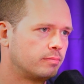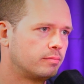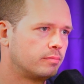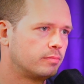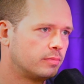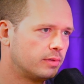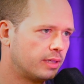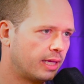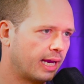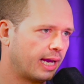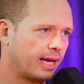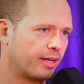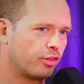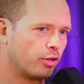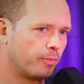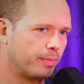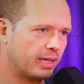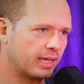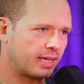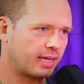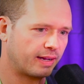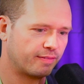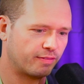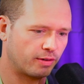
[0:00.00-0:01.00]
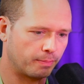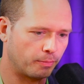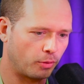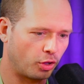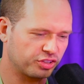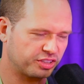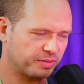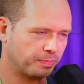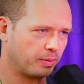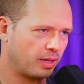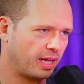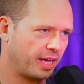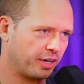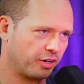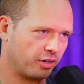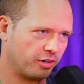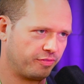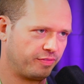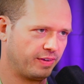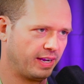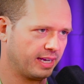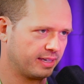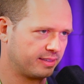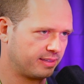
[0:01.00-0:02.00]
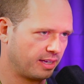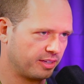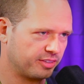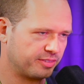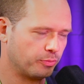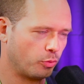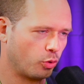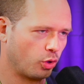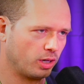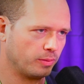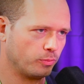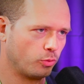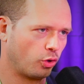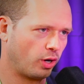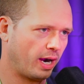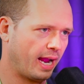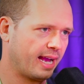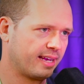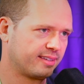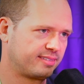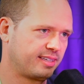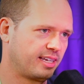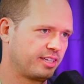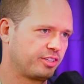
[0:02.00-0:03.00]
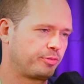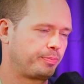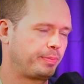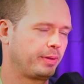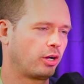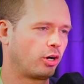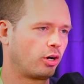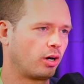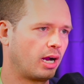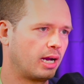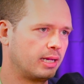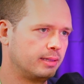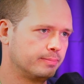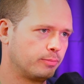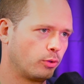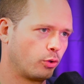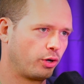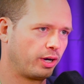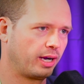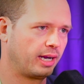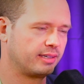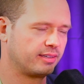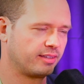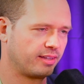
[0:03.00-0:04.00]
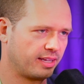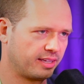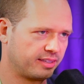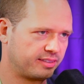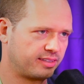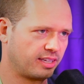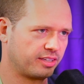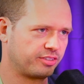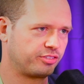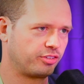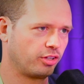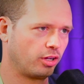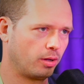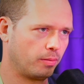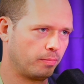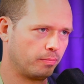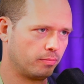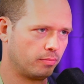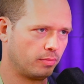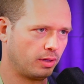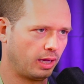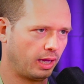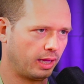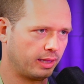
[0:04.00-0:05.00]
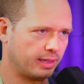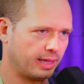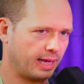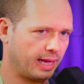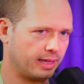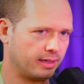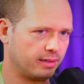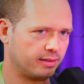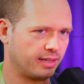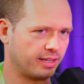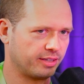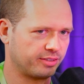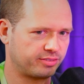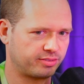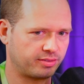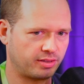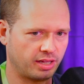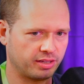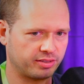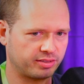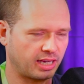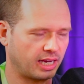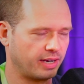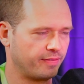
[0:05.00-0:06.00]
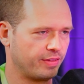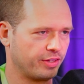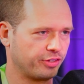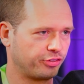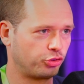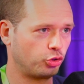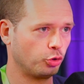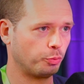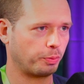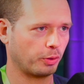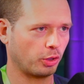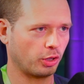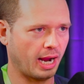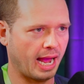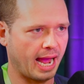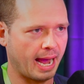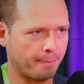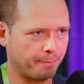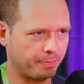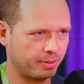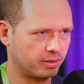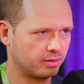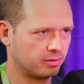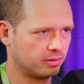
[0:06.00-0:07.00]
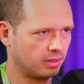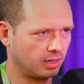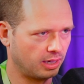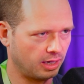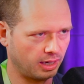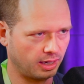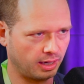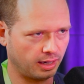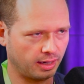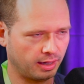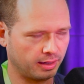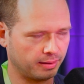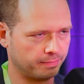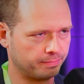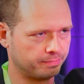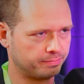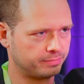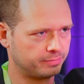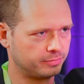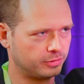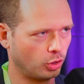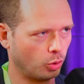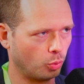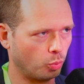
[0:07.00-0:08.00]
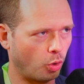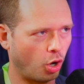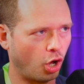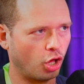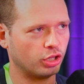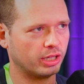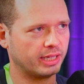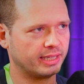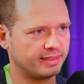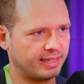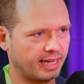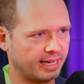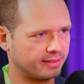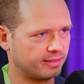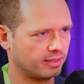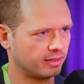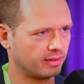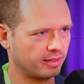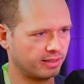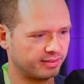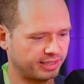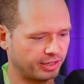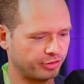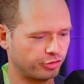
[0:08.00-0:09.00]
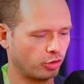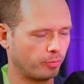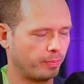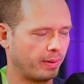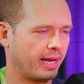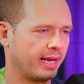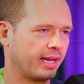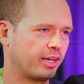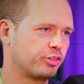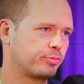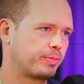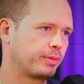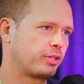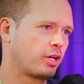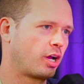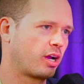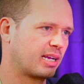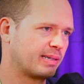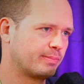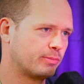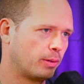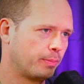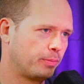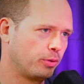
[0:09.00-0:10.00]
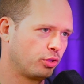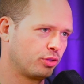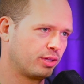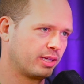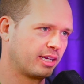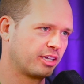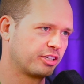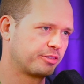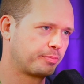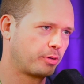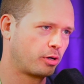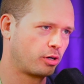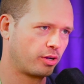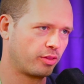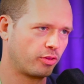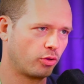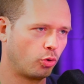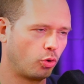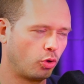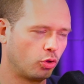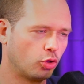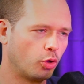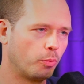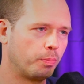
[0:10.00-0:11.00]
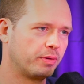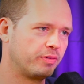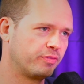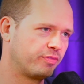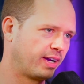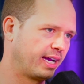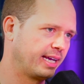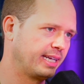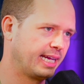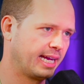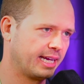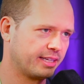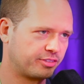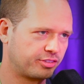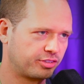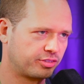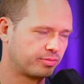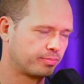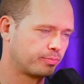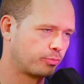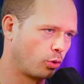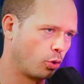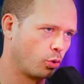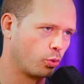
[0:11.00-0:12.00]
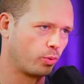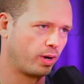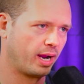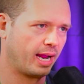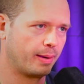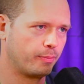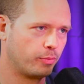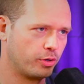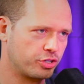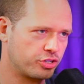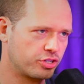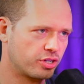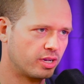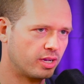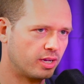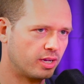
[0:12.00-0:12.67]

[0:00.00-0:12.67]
There'll be kind of a multiplier effect as more and more assets are onboarded onto this system, and then this super app, wallet that the central bank has been talking about building as part of the whole open finance program, which